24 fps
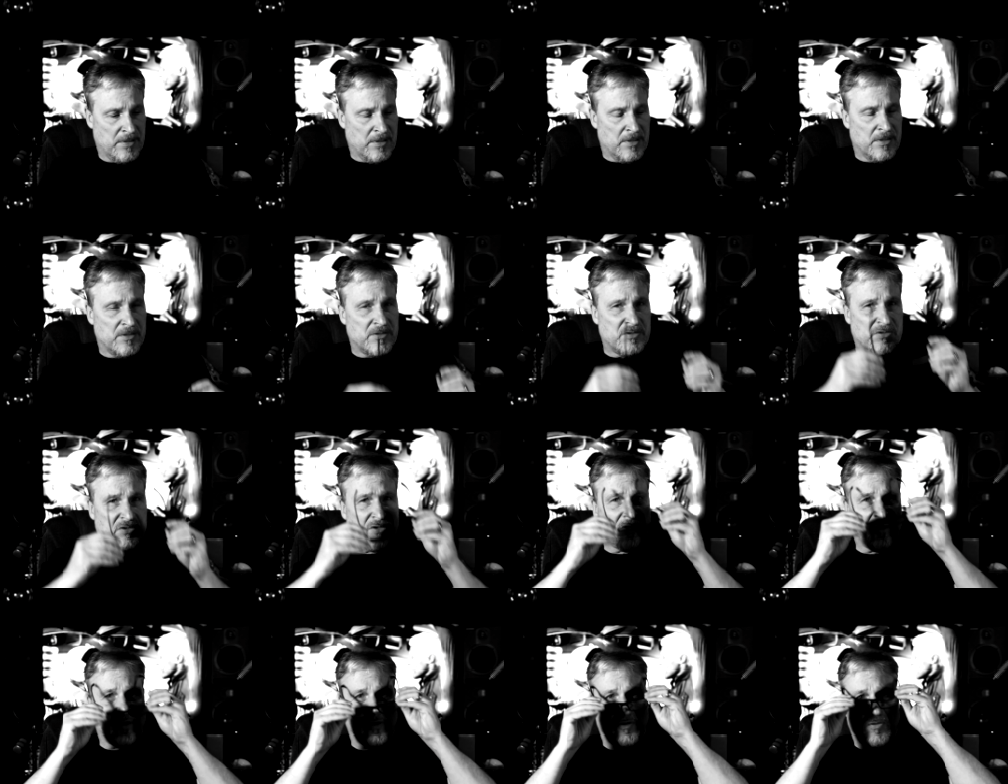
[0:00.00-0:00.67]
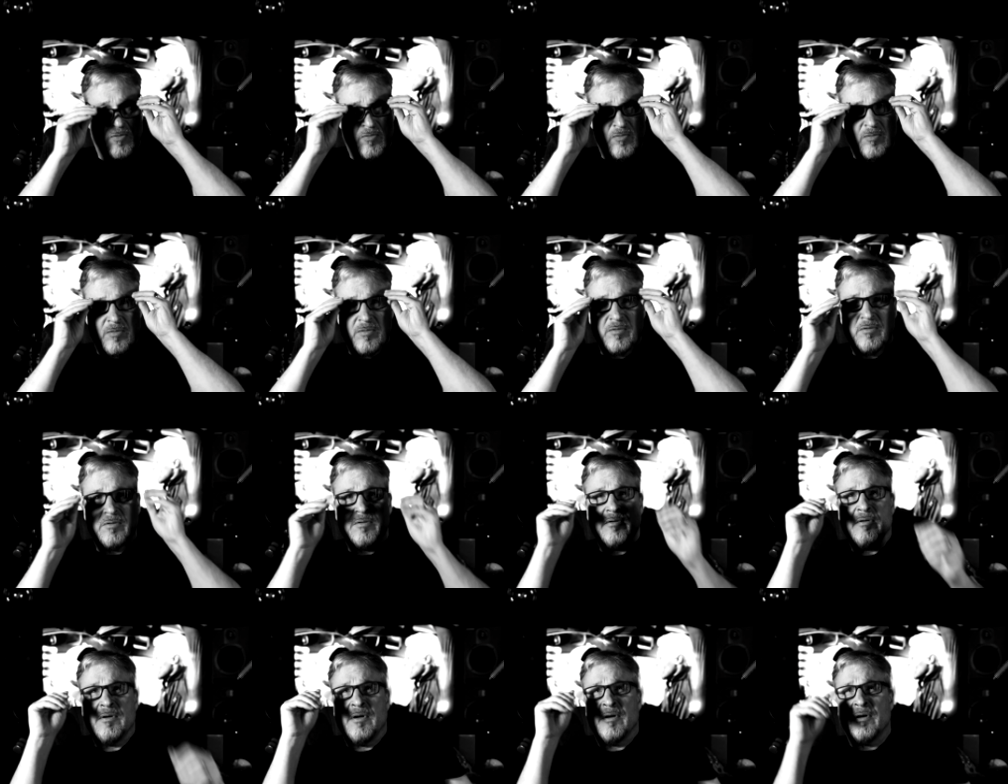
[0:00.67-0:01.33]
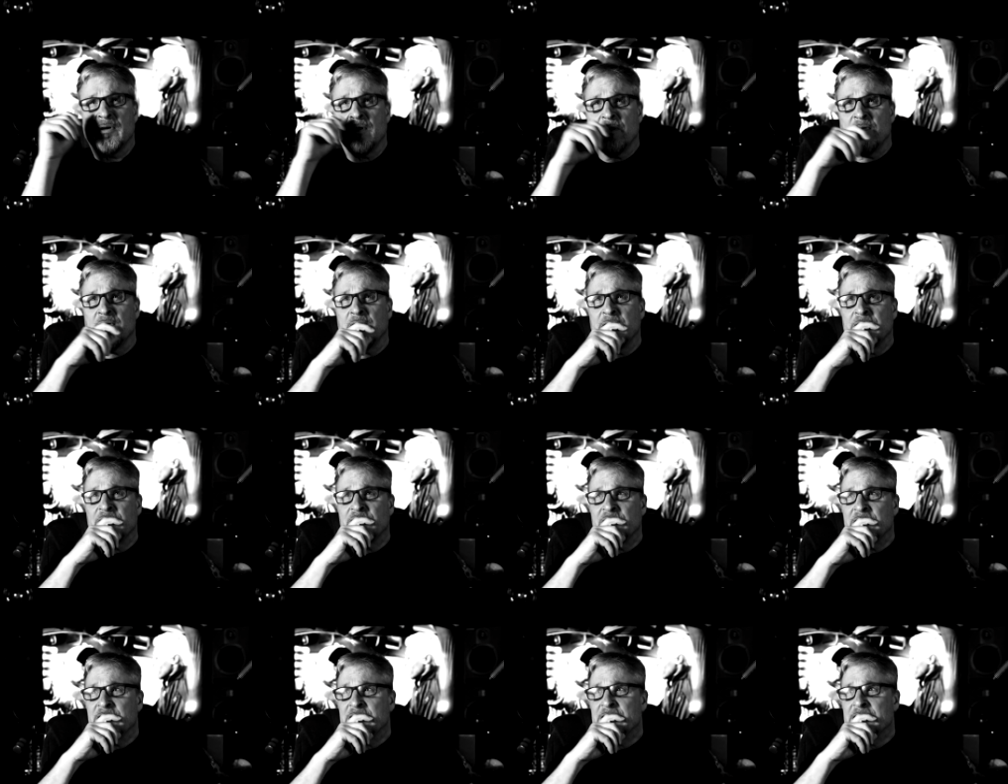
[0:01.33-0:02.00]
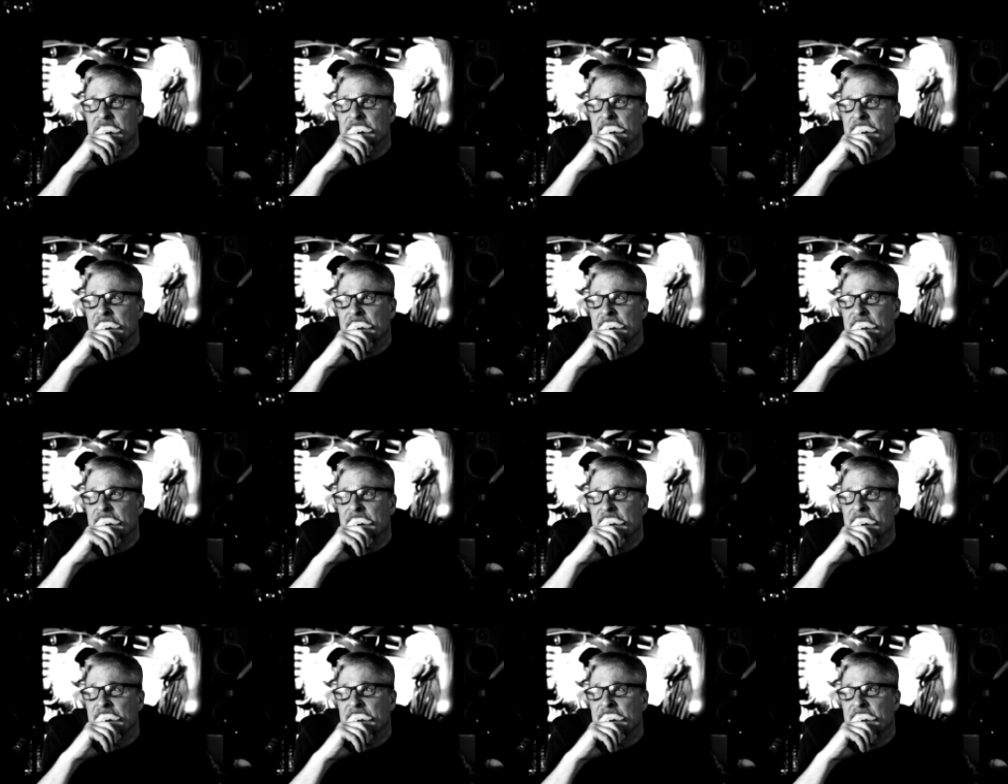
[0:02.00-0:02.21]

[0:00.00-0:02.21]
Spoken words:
so it was.